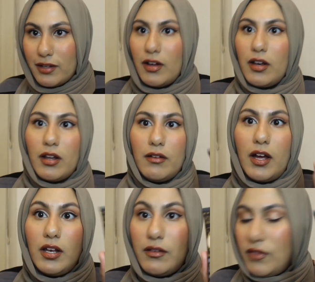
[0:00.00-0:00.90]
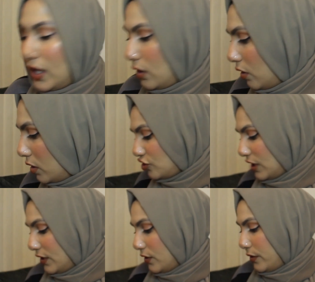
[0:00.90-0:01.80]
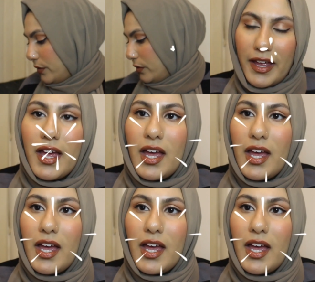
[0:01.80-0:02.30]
I love that a lot. Eyeshadow.